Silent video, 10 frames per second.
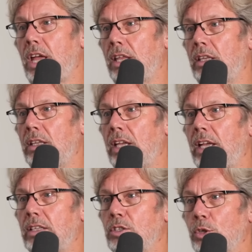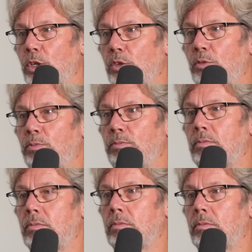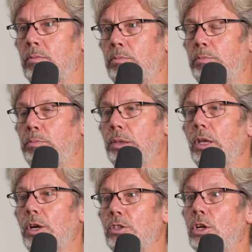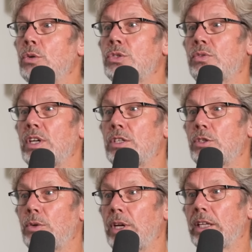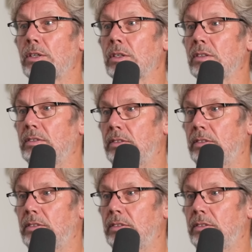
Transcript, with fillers: and and sort of plug those things together.